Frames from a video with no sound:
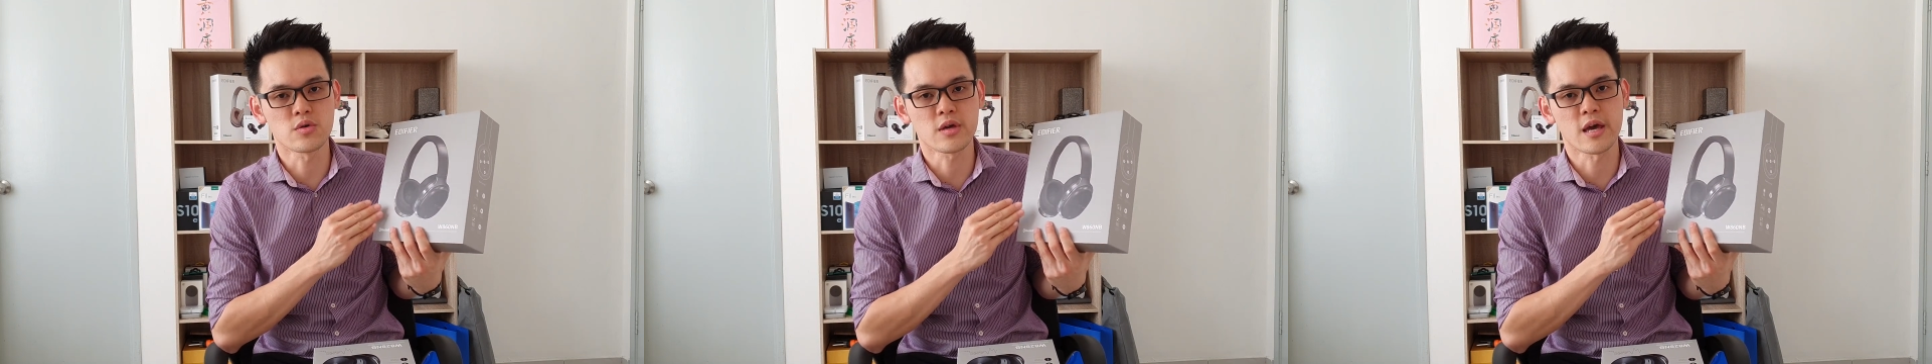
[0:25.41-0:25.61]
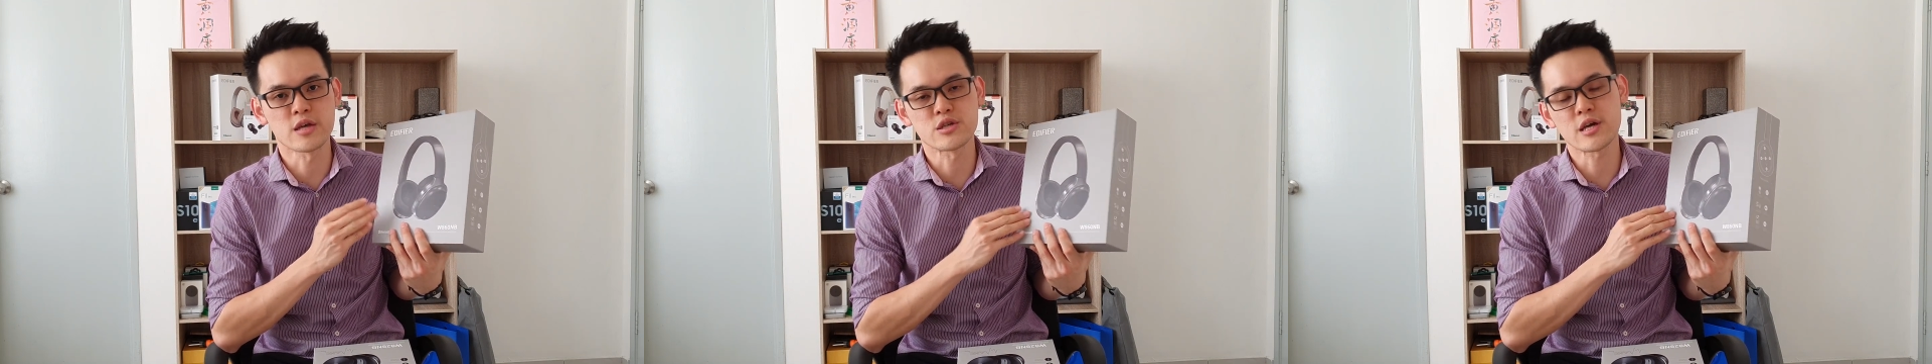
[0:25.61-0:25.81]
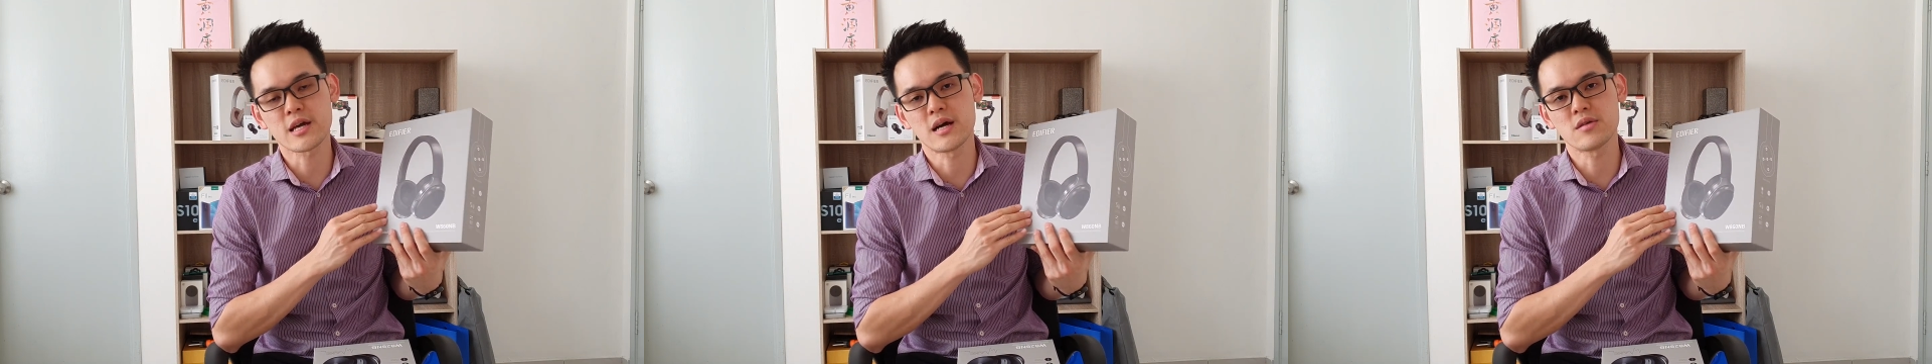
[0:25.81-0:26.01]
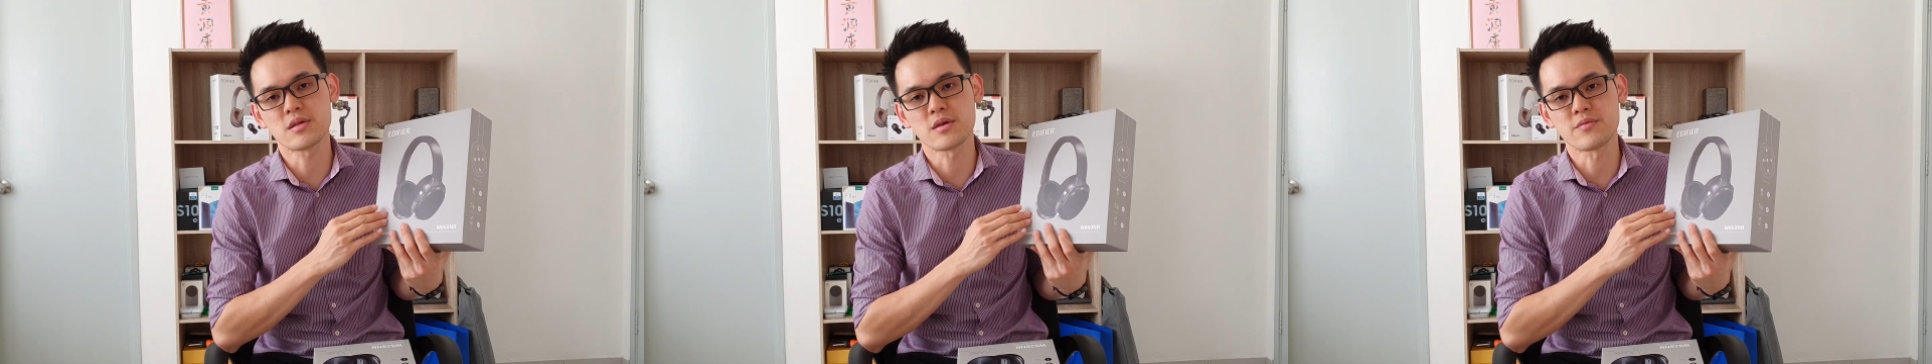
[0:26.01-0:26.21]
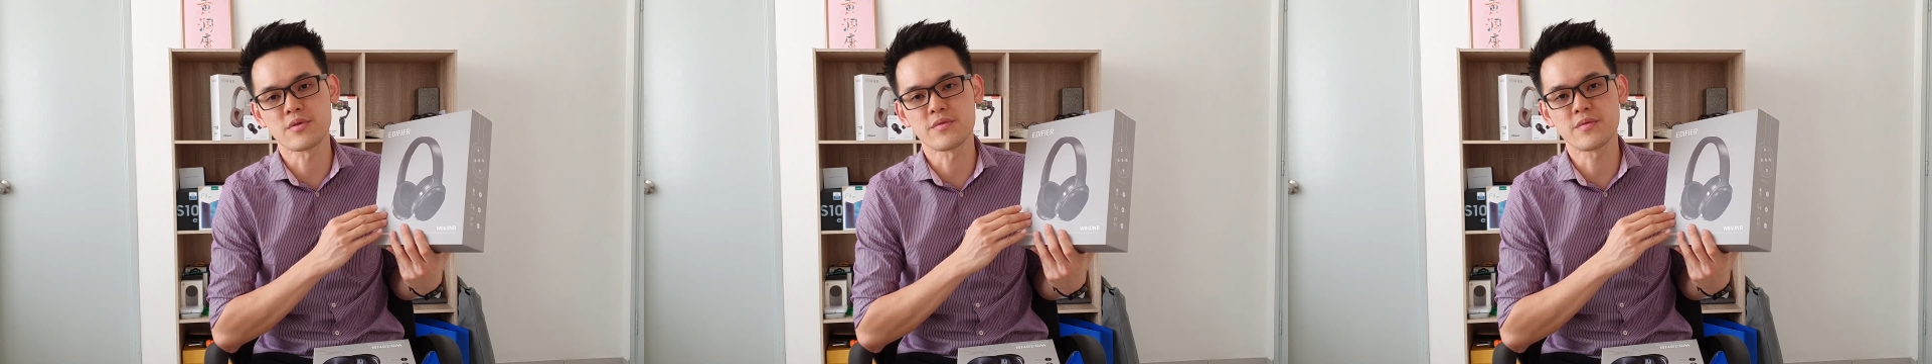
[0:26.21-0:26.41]
You can check
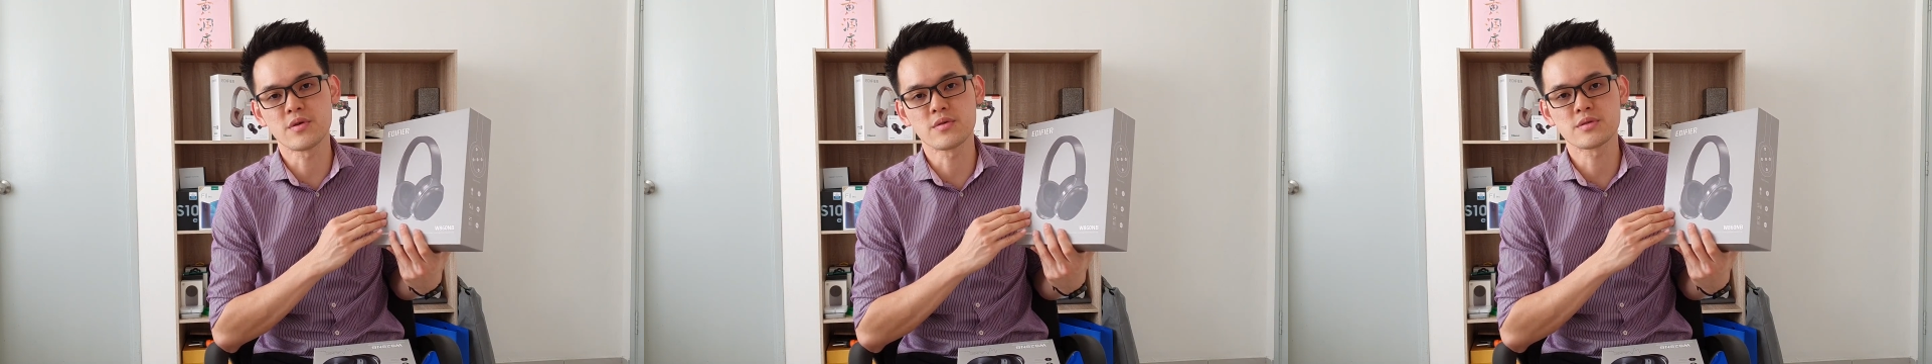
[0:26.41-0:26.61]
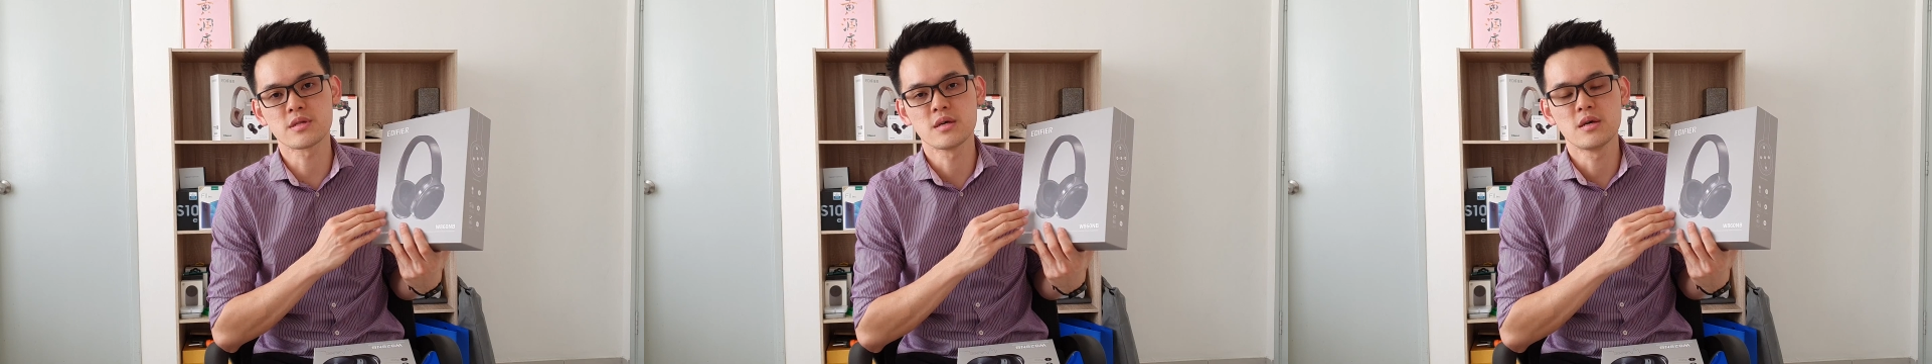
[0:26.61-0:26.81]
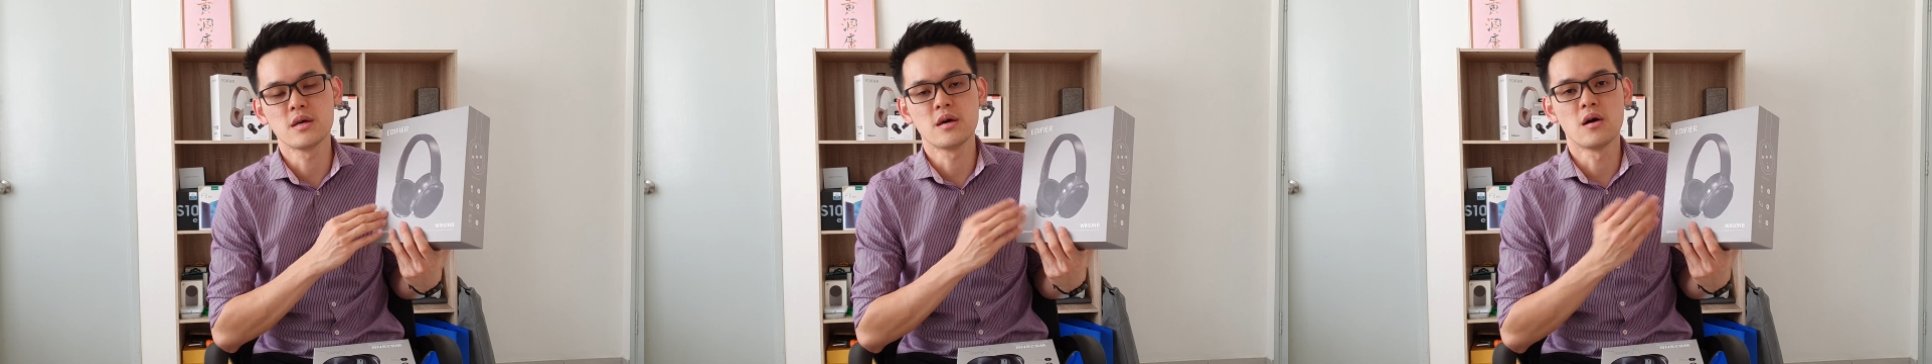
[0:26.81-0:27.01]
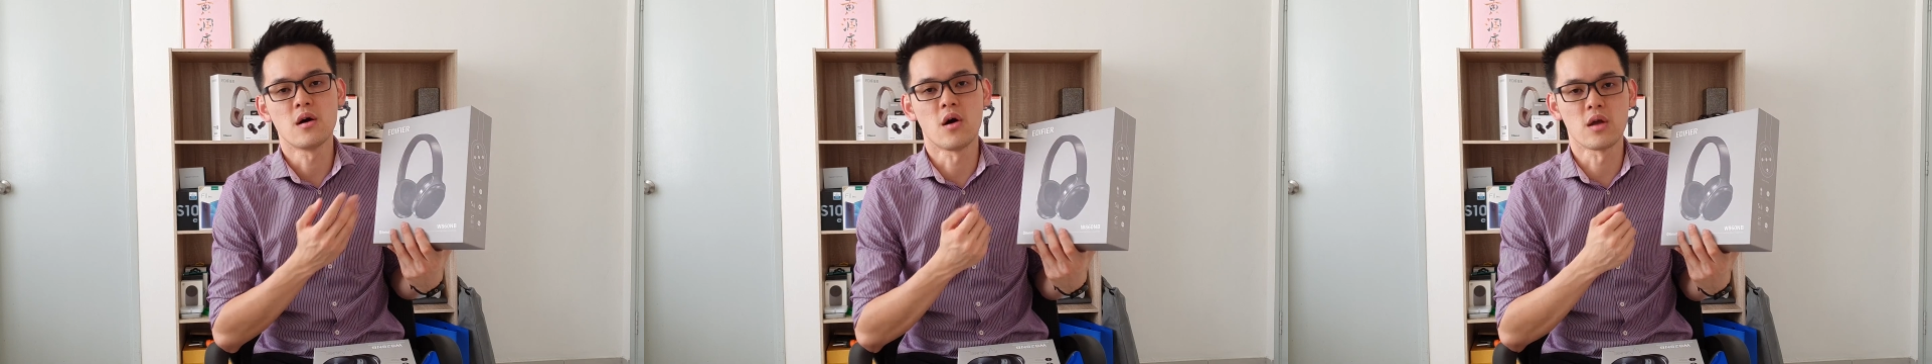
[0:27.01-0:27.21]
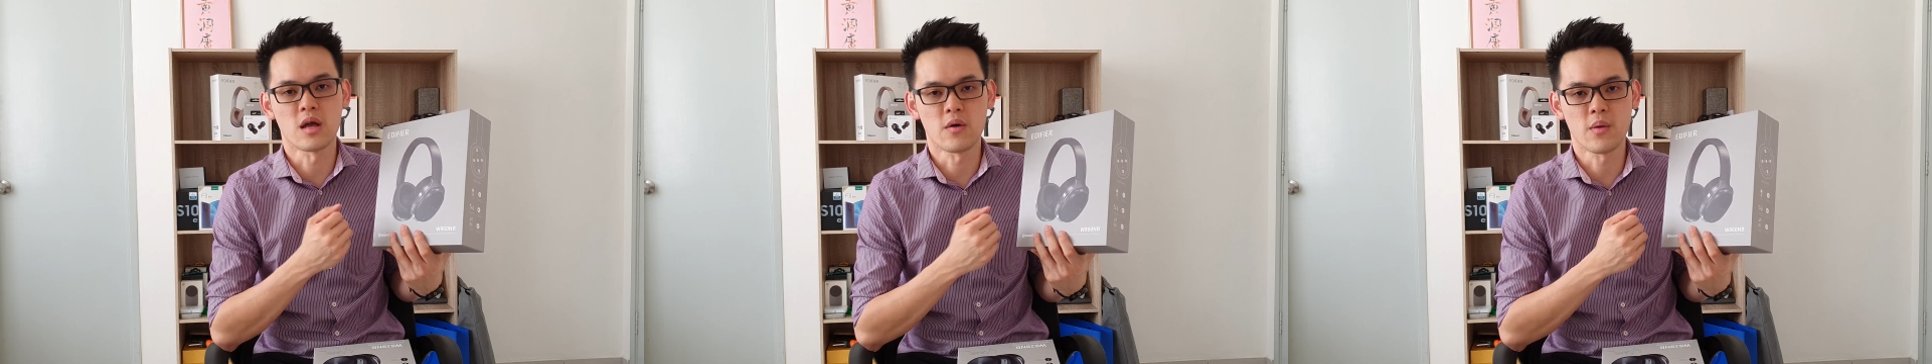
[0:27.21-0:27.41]
out the reviews
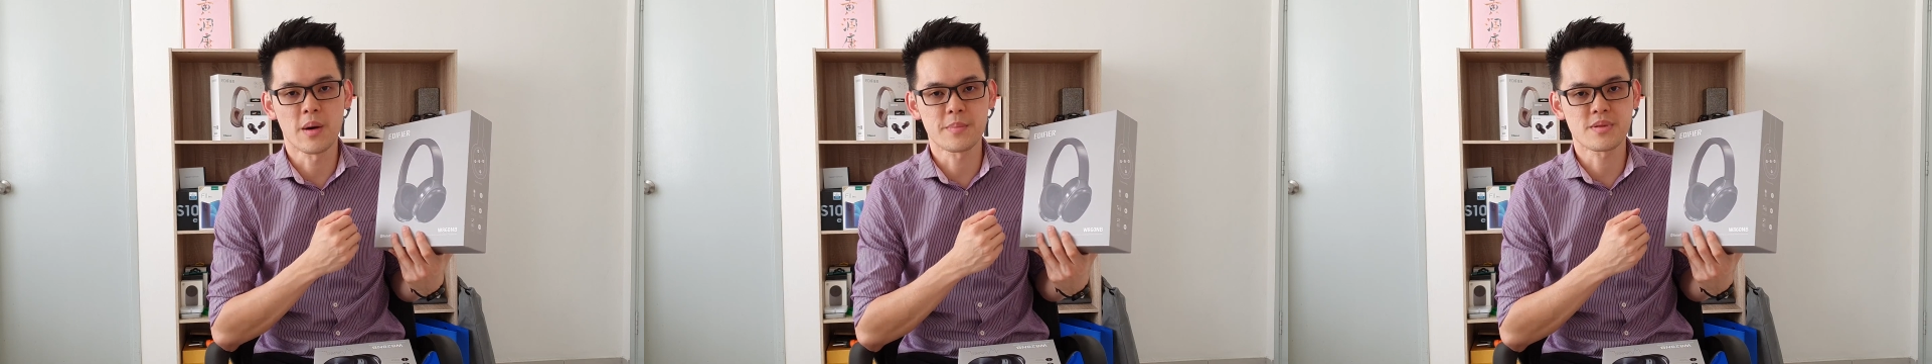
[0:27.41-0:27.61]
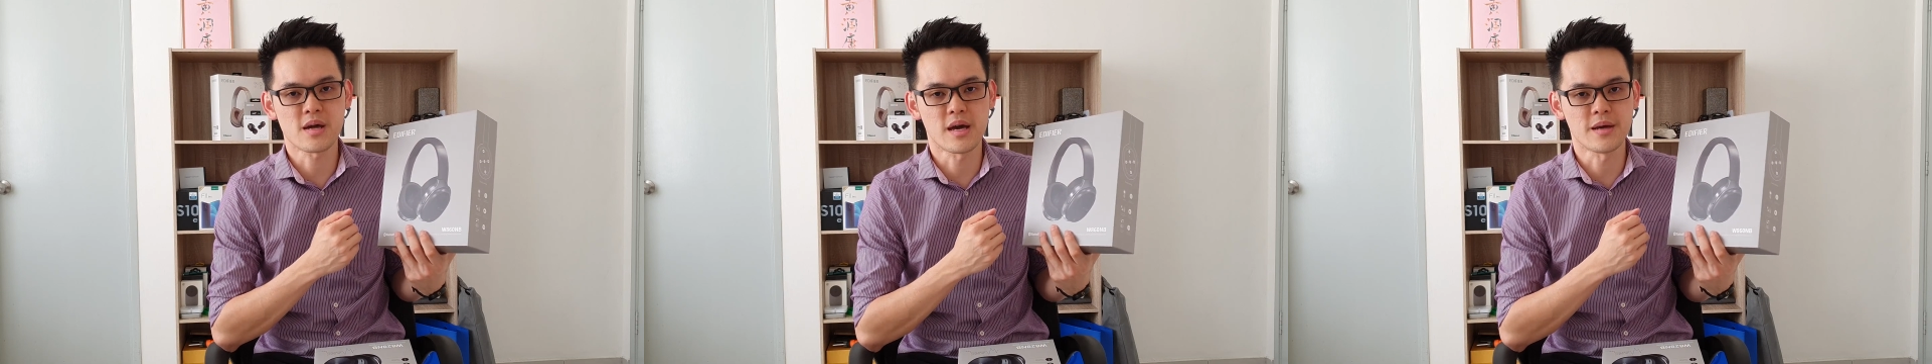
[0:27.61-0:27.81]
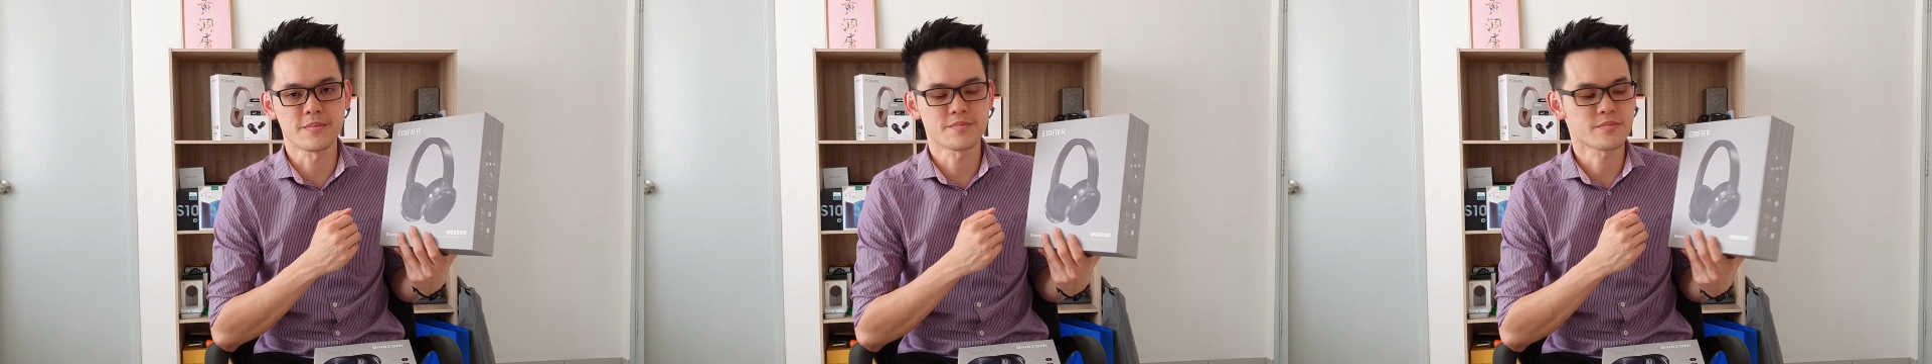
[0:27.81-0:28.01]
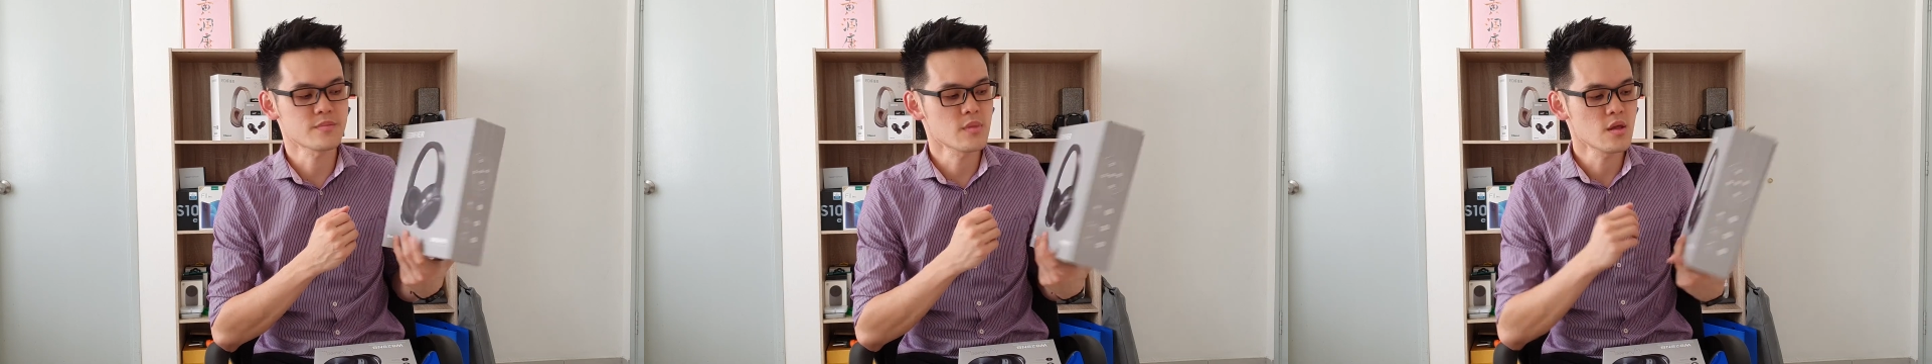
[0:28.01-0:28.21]
on our website.